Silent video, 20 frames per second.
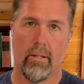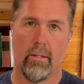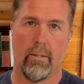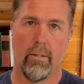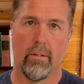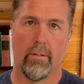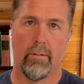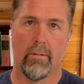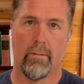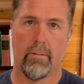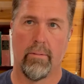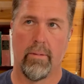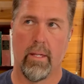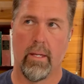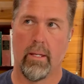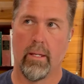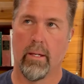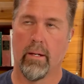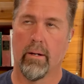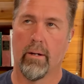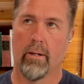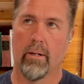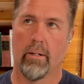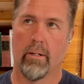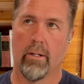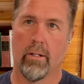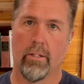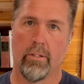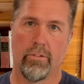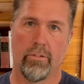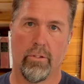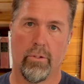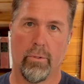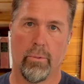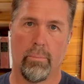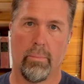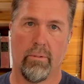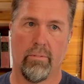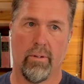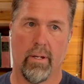They are also
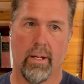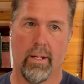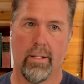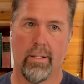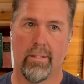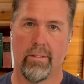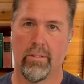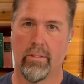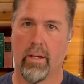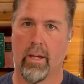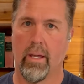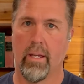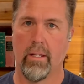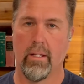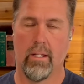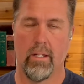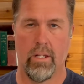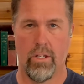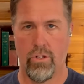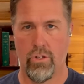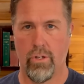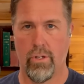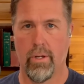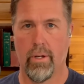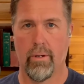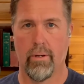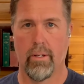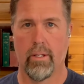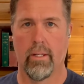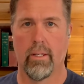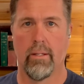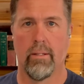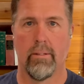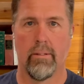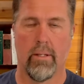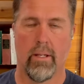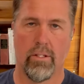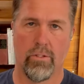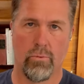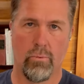provide design and engineering
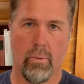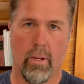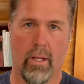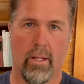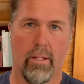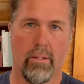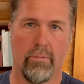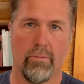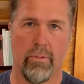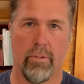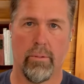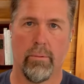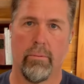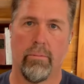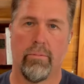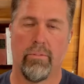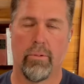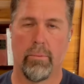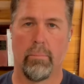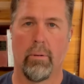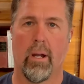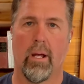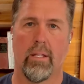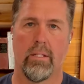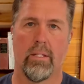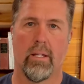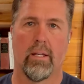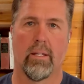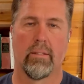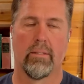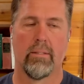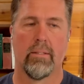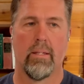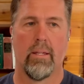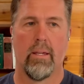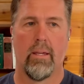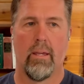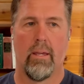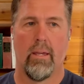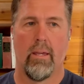as well for projects.
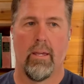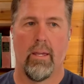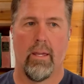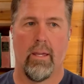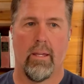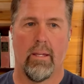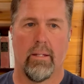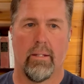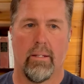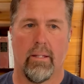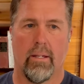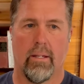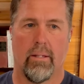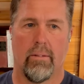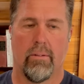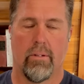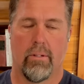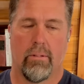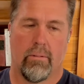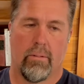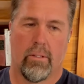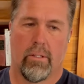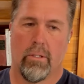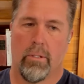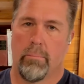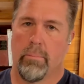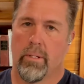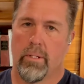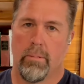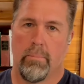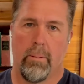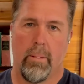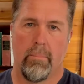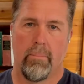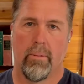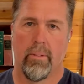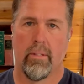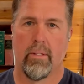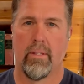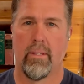And they're a good bunch of
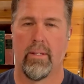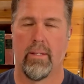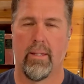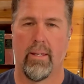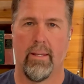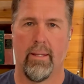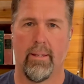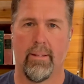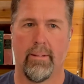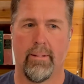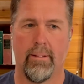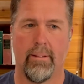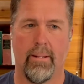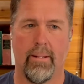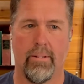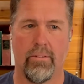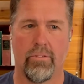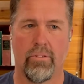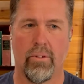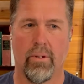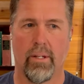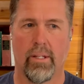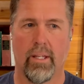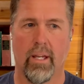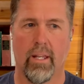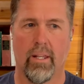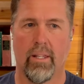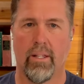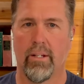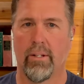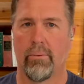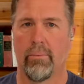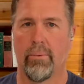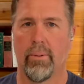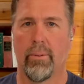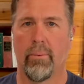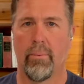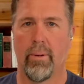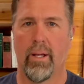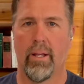people. And so I got along
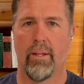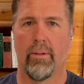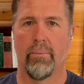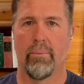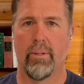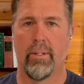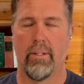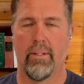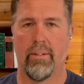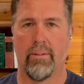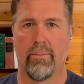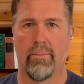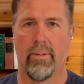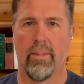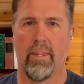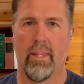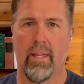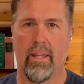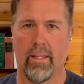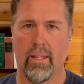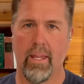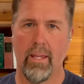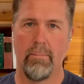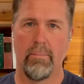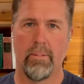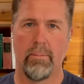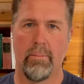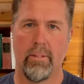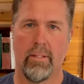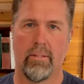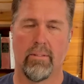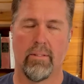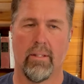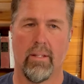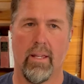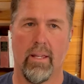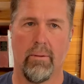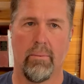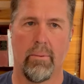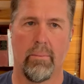real well when they came to me and said,
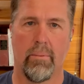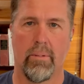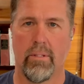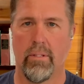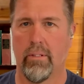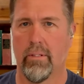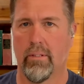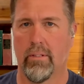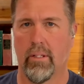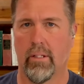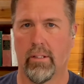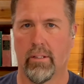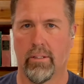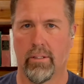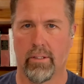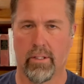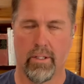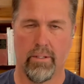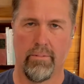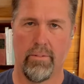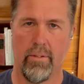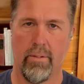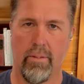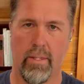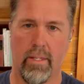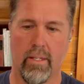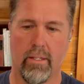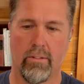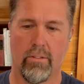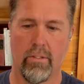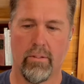hey, we want you to take a look at a few things.